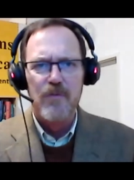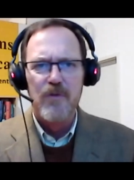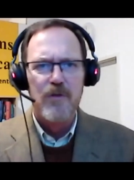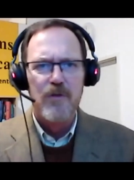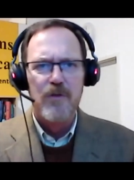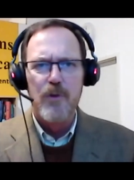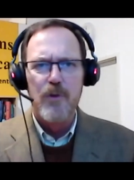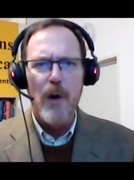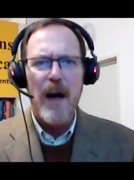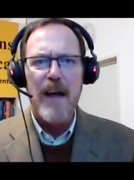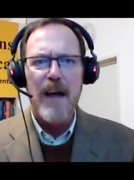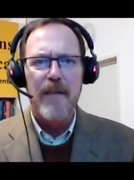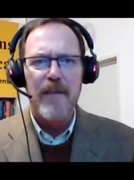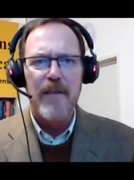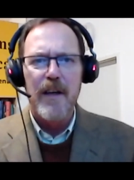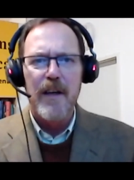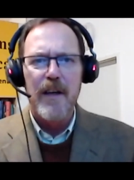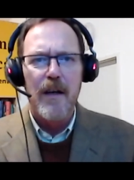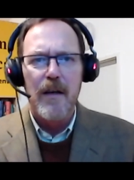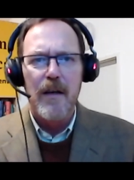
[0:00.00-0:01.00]

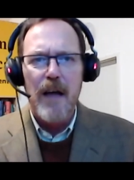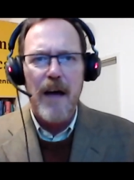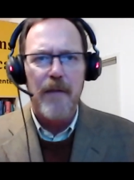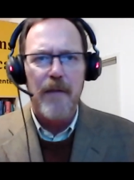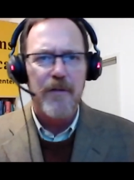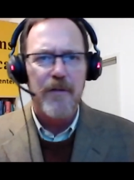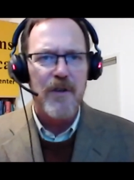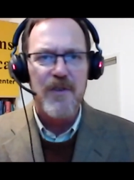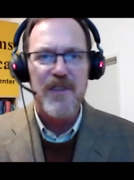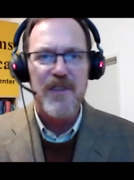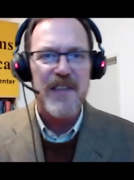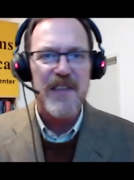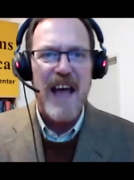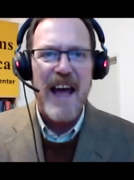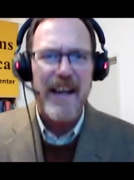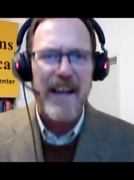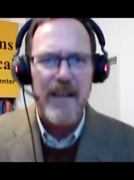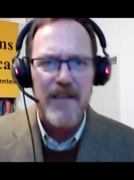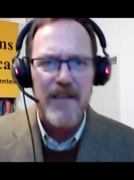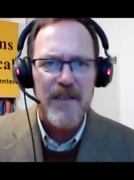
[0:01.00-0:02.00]
driving after
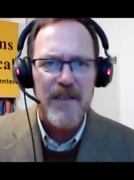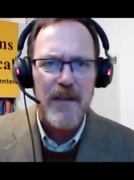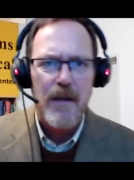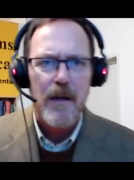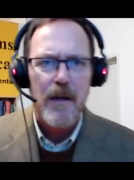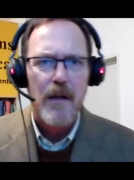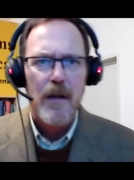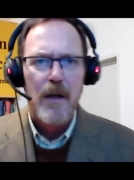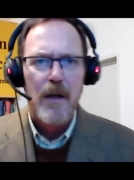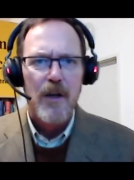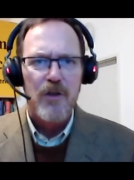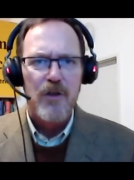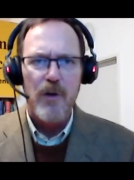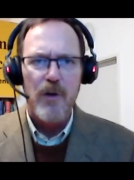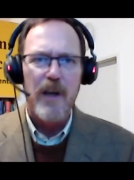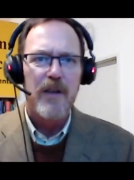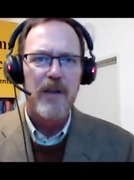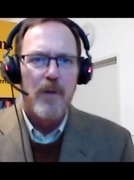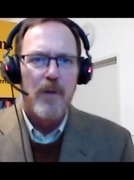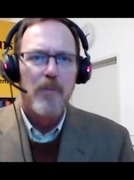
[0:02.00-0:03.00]
status,
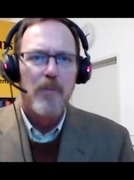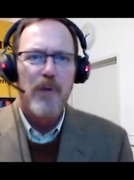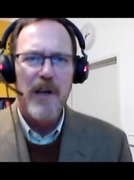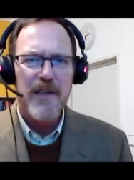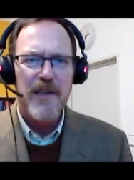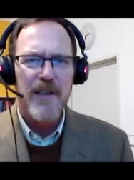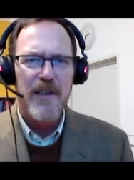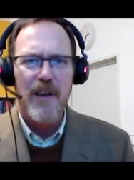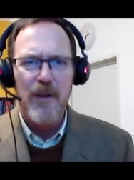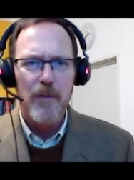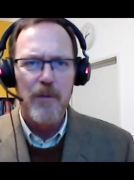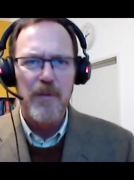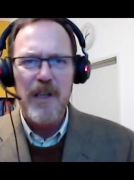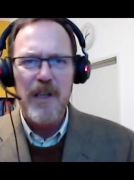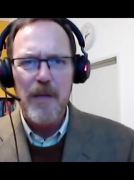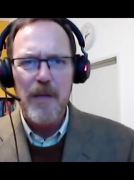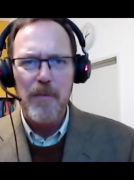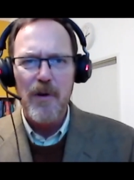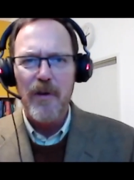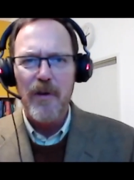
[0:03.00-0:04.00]
trying to impress other
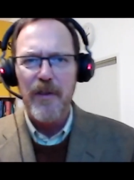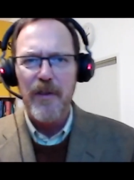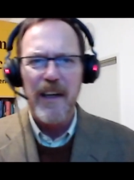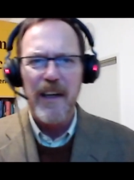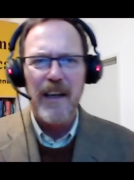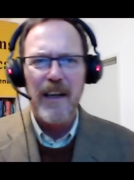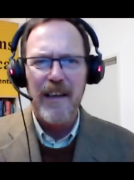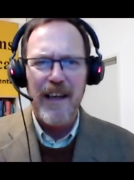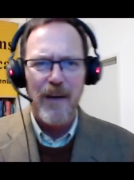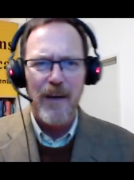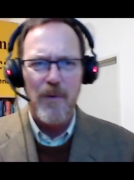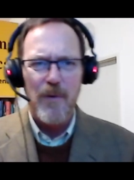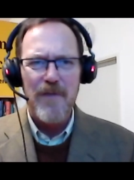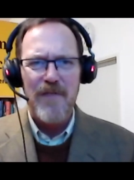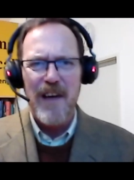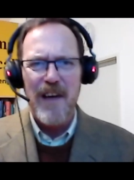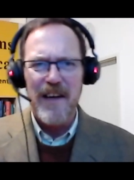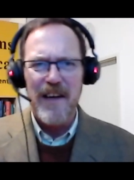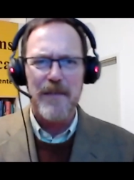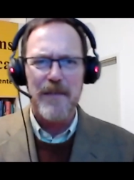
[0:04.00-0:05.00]
people, thinking like we've
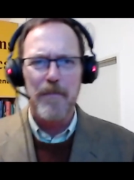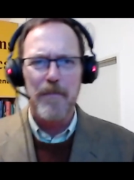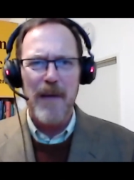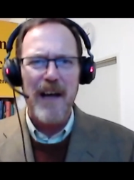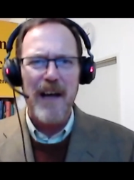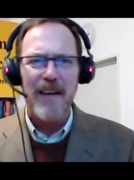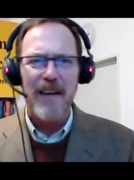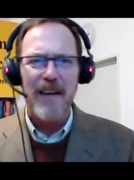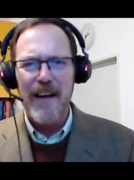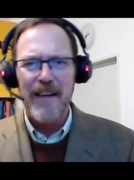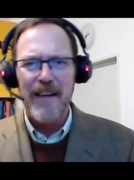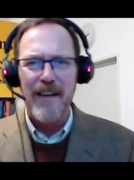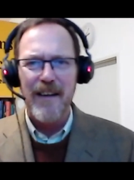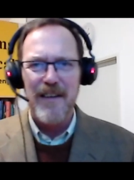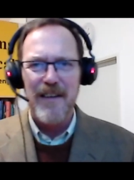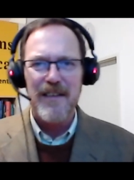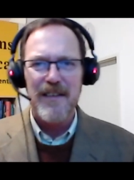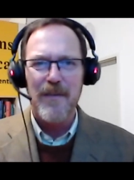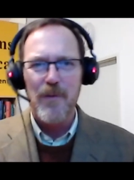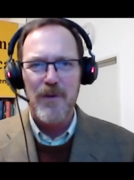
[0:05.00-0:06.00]
got a spotlight on
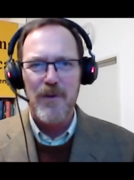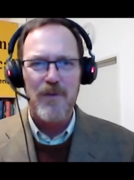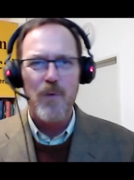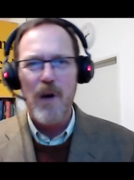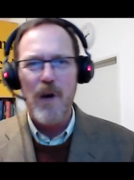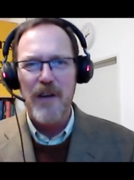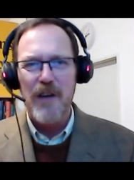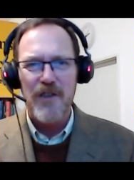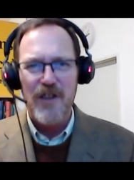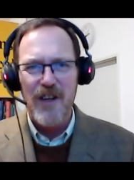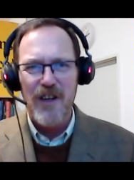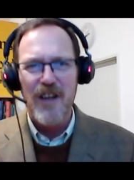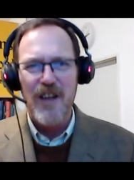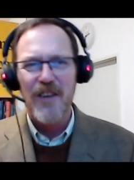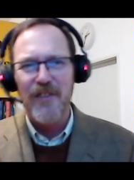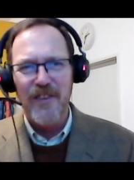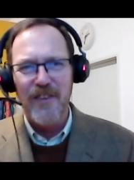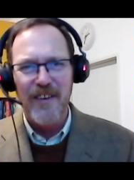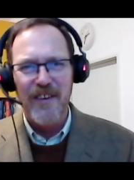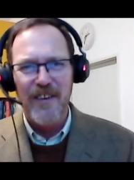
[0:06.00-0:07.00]
us, everyone's watching
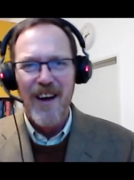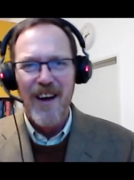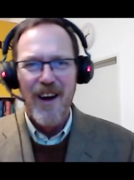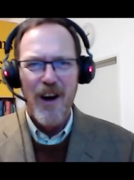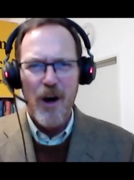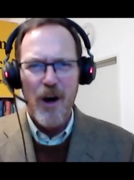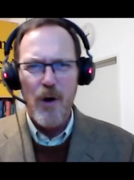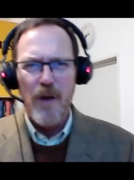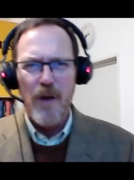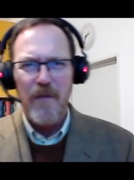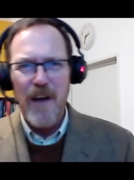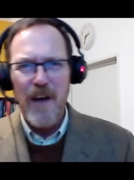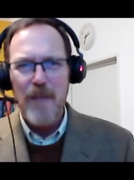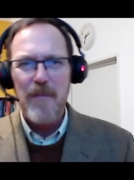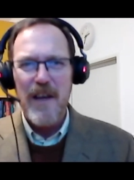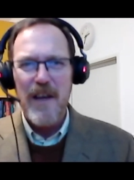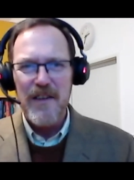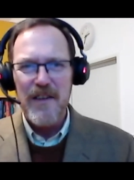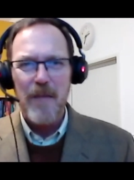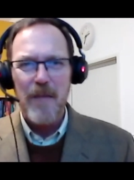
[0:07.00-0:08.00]
us, and oh, if I
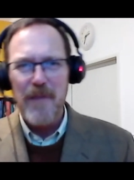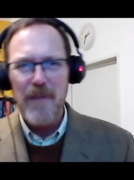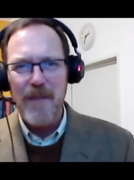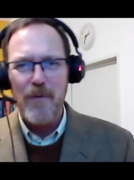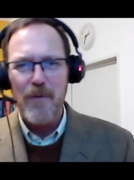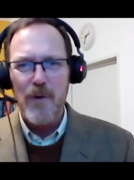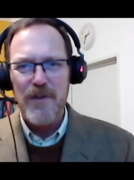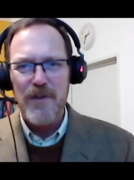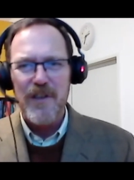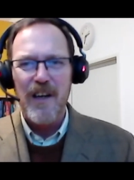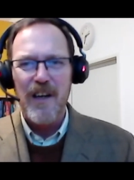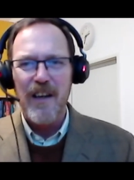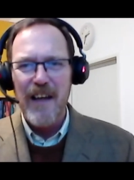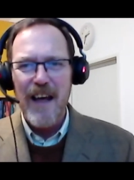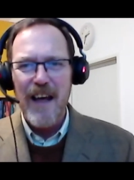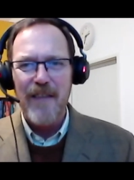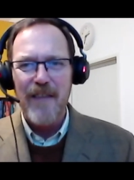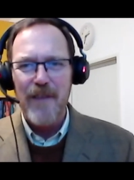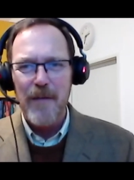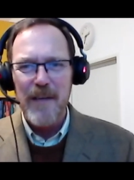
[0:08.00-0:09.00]
mess up, everyone's going to
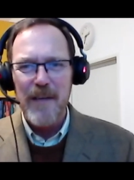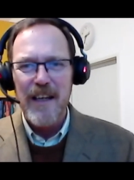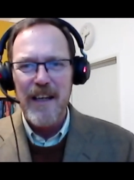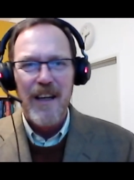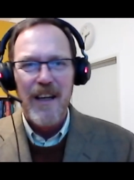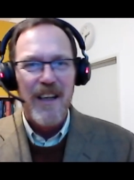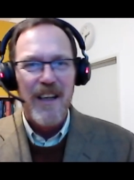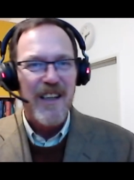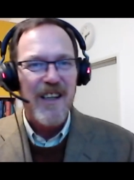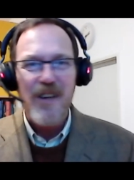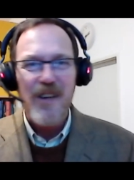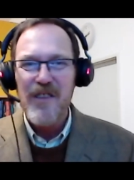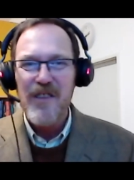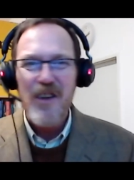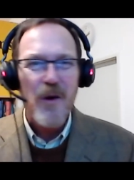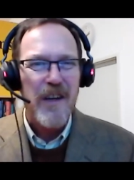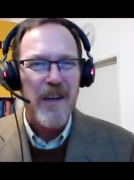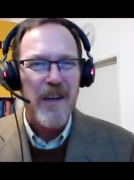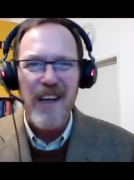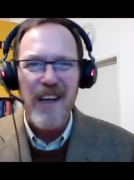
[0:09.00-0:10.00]
laugh at me.
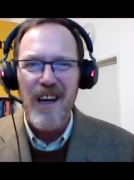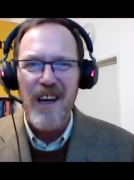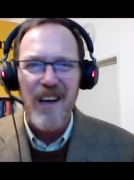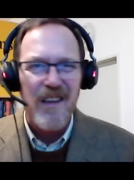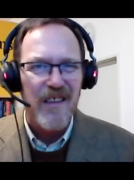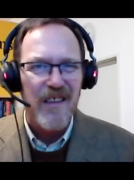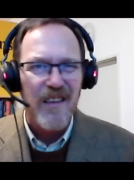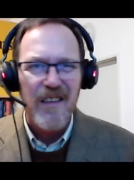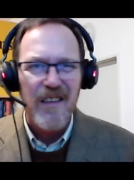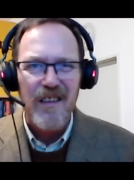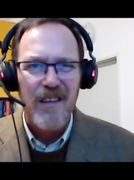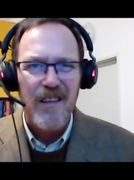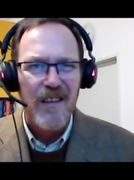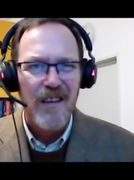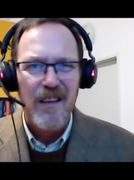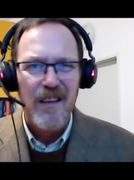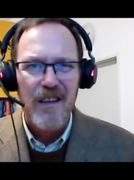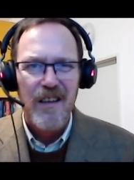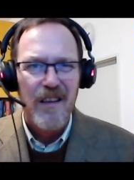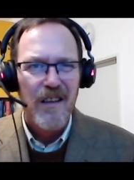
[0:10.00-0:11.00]
No one cares.
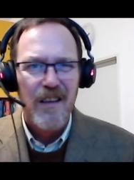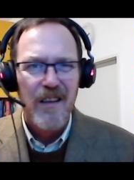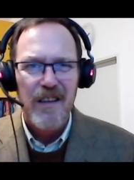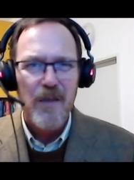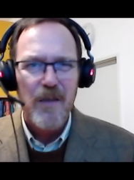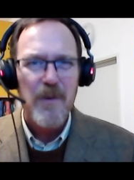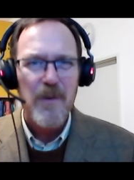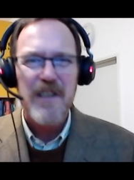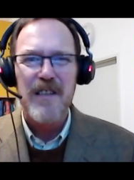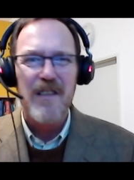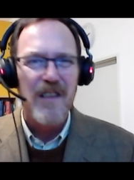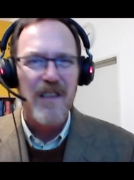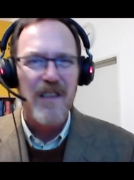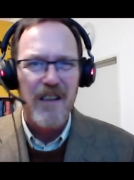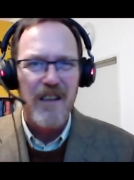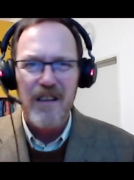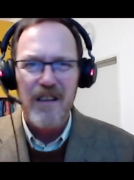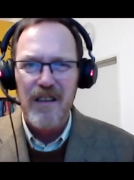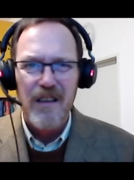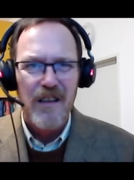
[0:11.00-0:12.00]
No one's
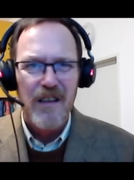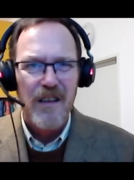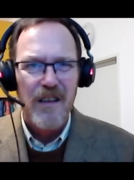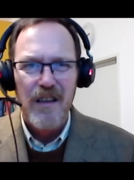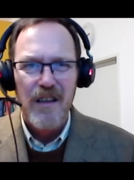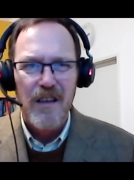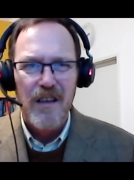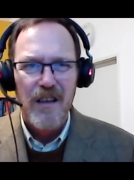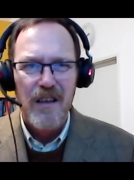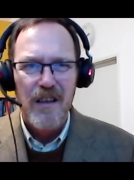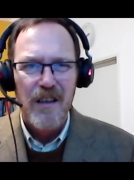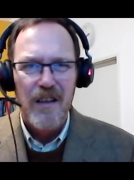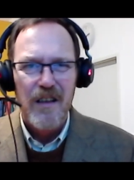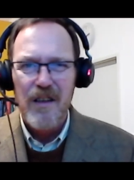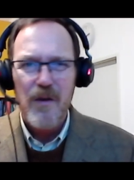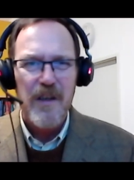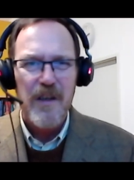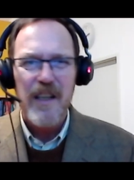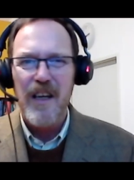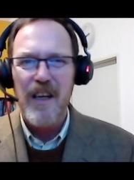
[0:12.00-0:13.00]
looking.
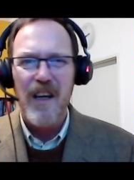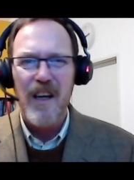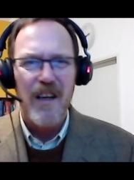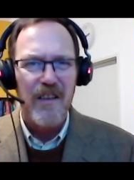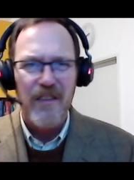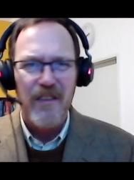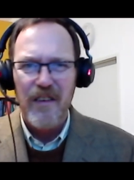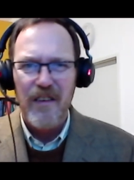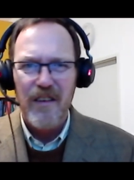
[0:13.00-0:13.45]
No one cares.